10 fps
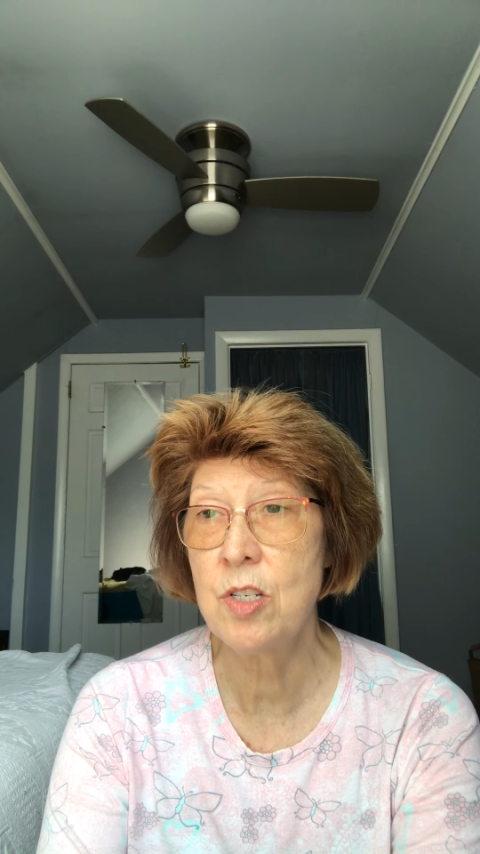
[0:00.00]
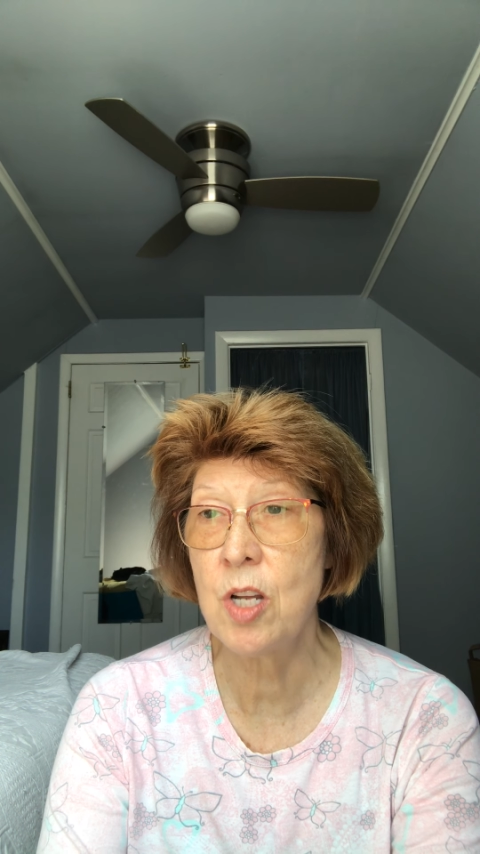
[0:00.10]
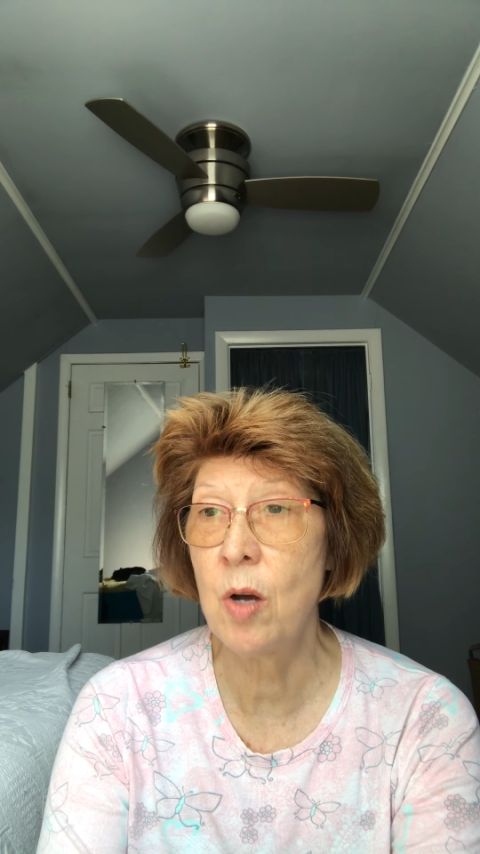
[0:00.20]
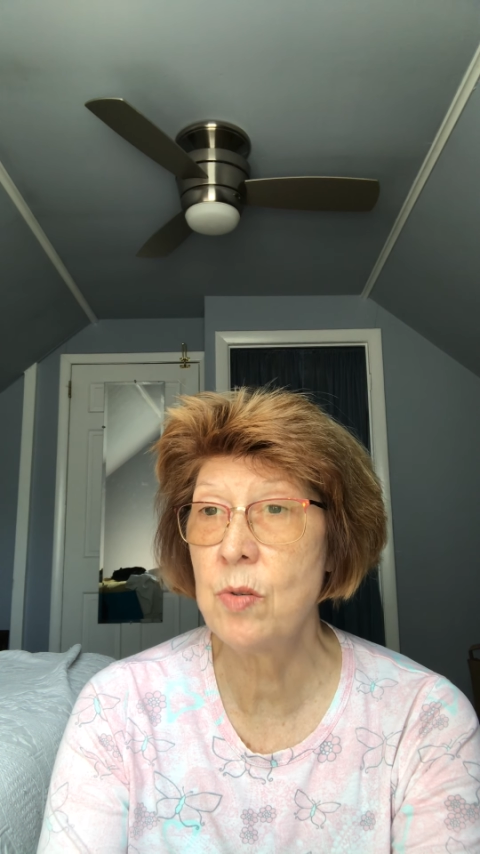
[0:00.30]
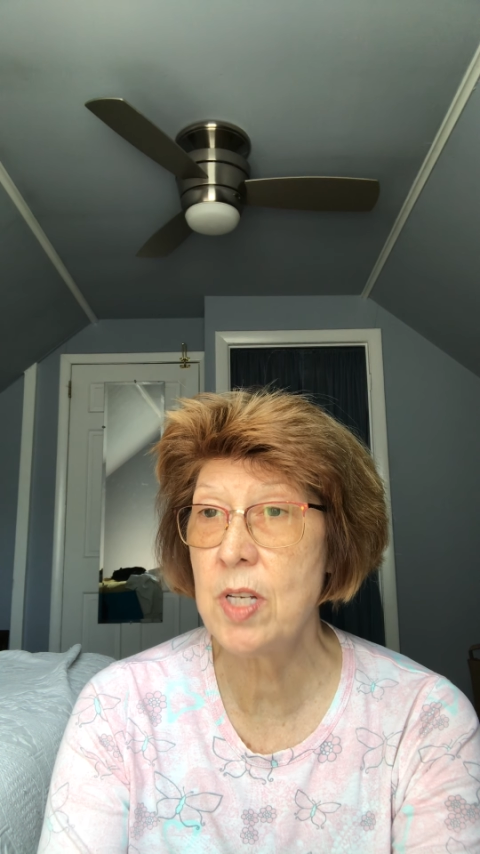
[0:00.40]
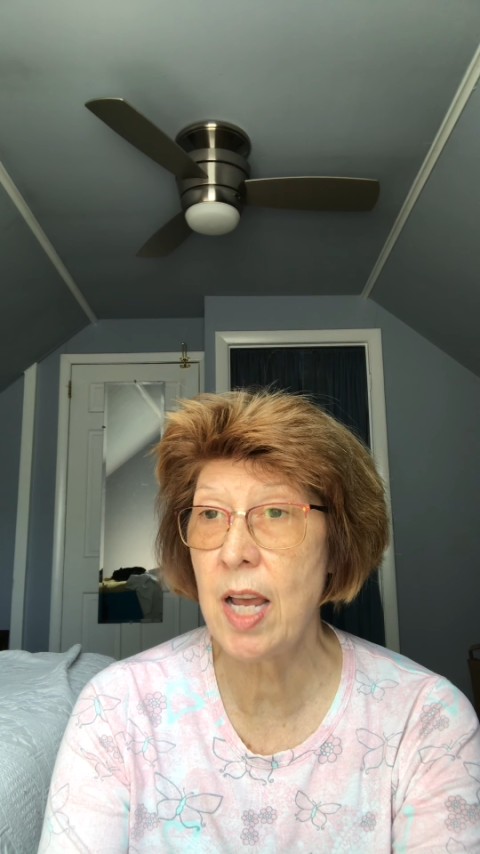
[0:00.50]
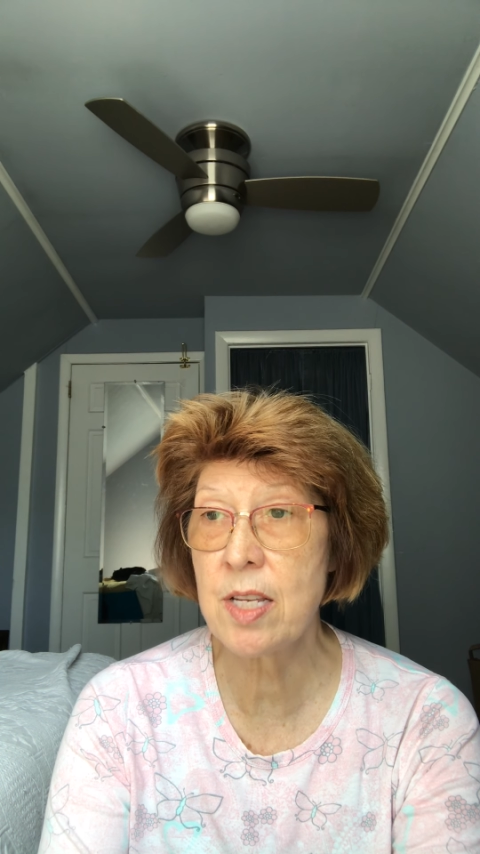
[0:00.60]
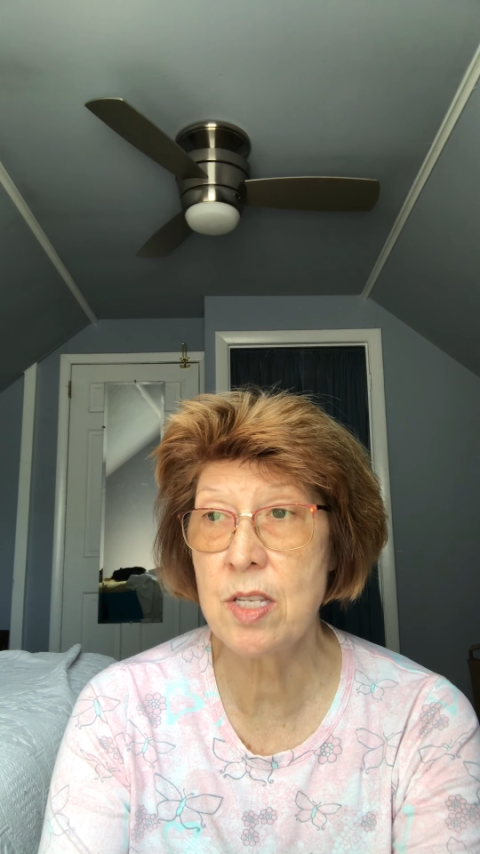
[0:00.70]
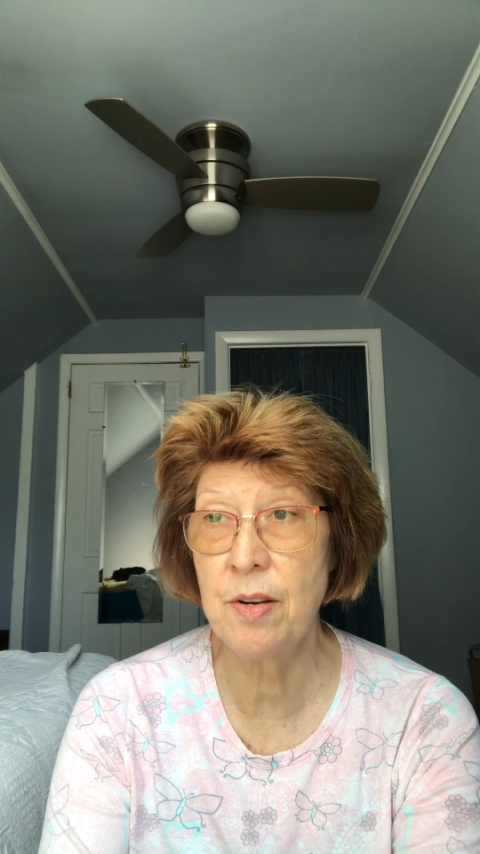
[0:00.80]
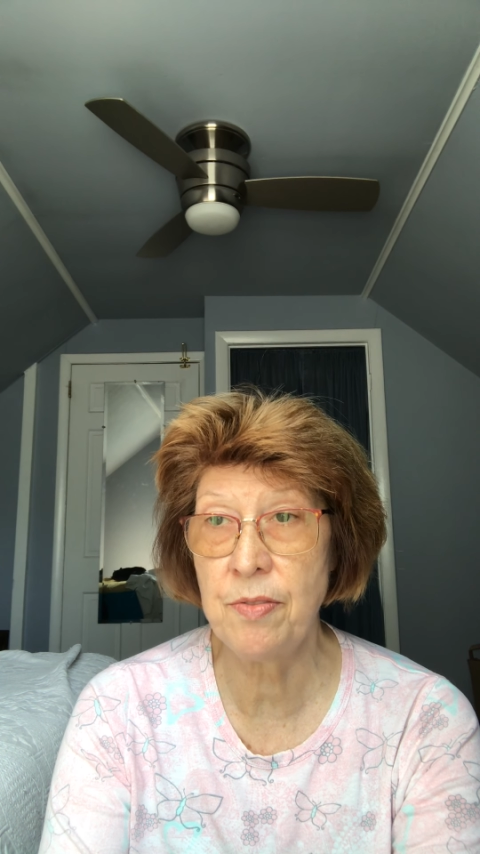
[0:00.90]
Don't
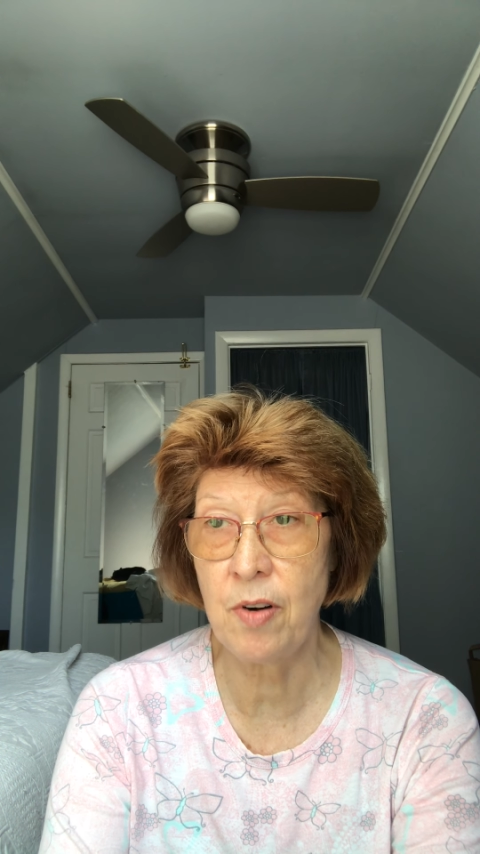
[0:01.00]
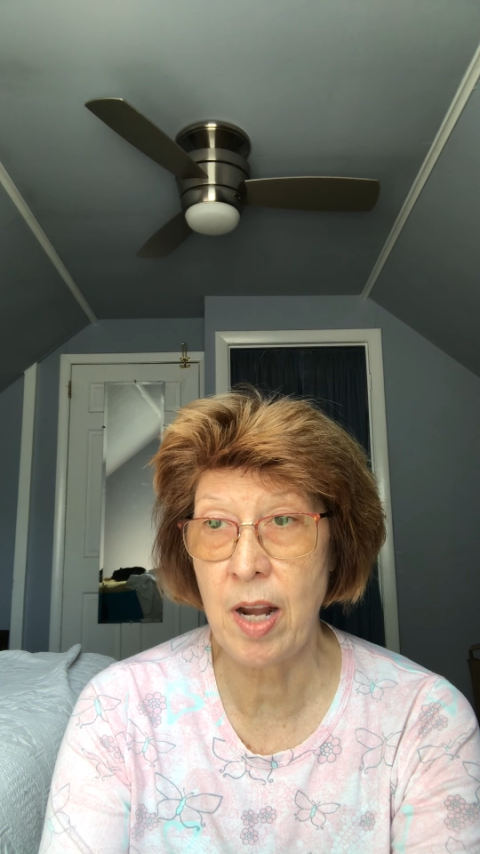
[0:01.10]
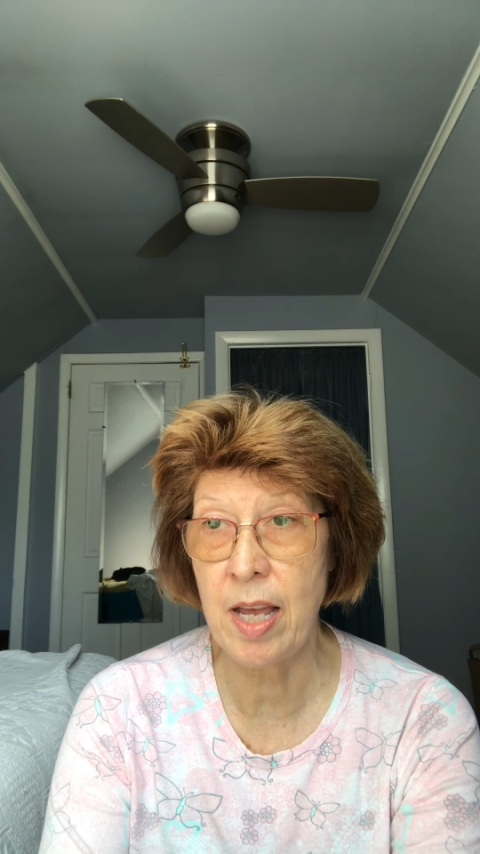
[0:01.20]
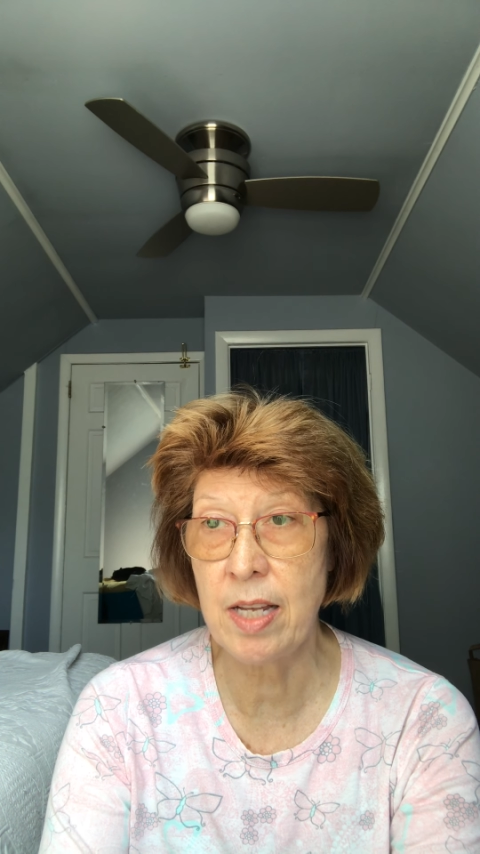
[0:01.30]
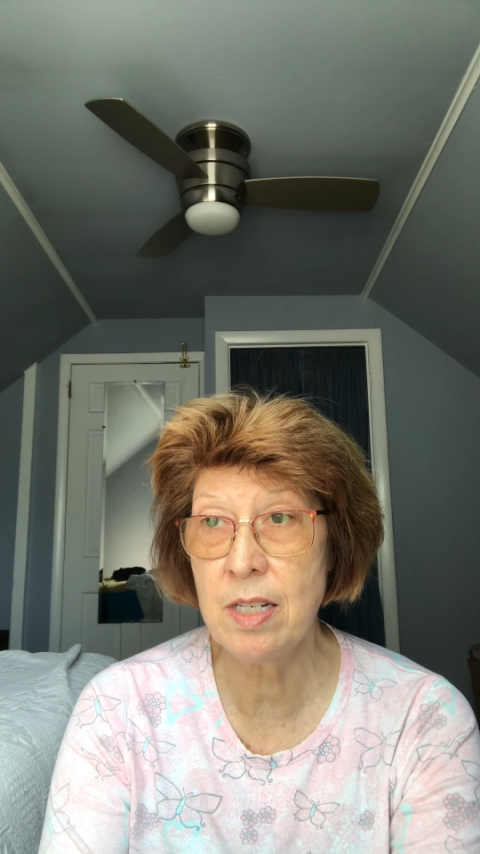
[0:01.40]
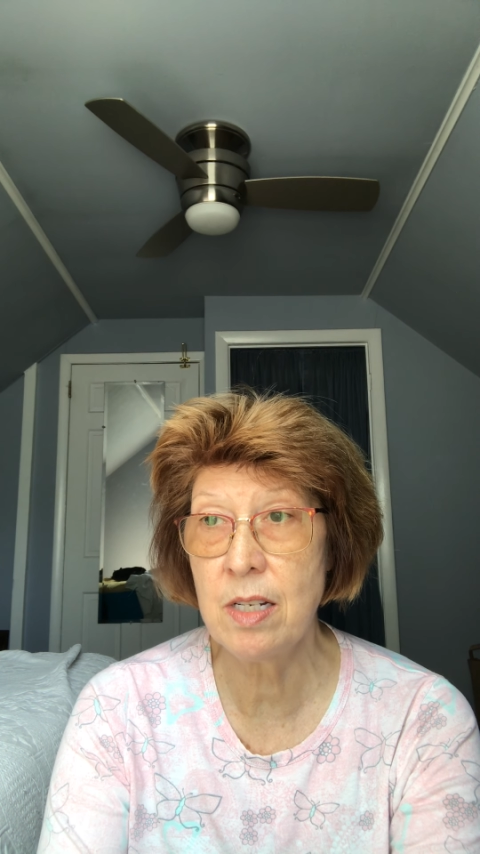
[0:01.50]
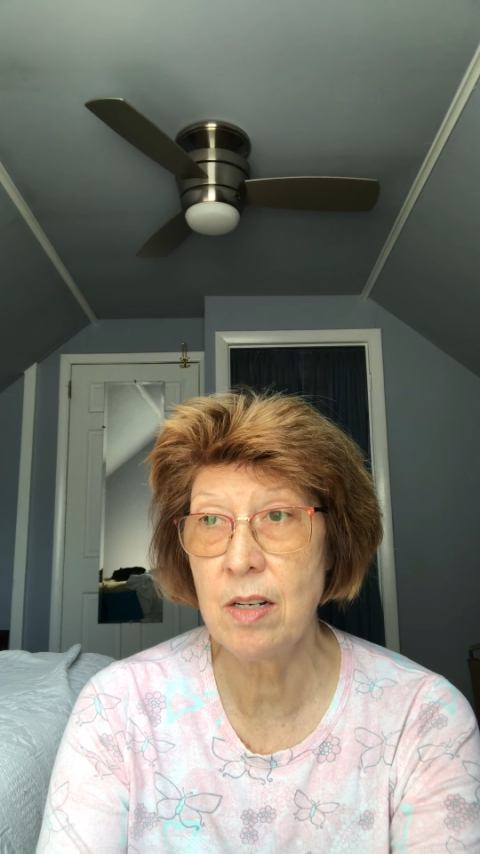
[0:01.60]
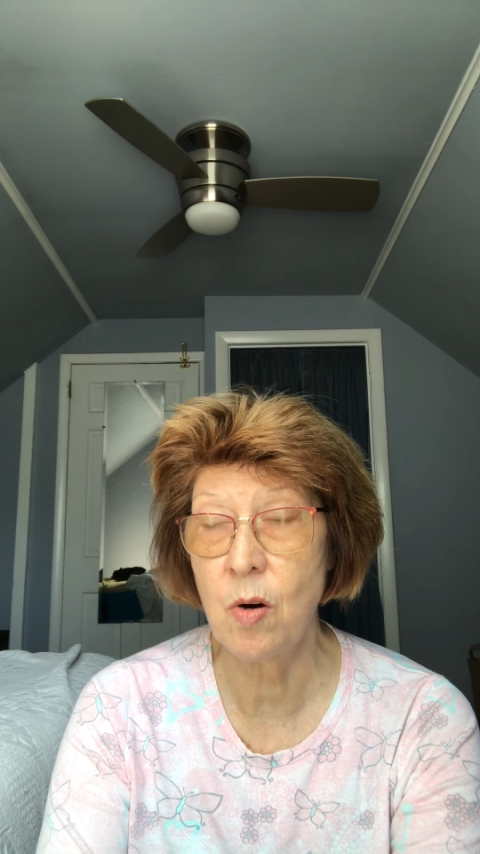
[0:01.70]
text a friend